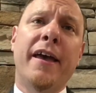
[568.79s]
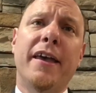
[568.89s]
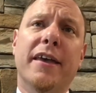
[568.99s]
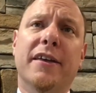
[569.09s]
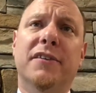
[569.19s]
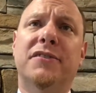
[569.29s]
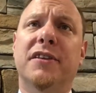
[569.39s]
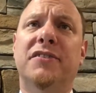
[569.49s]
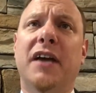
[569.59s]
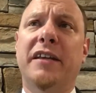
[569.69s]
is
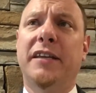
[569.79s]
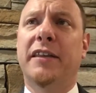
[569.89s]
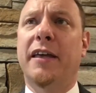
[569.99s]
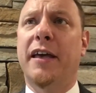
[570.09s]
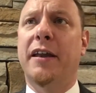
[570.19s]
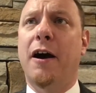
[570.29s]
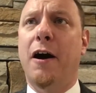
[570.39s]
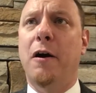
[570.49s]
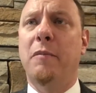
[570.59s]
this idea that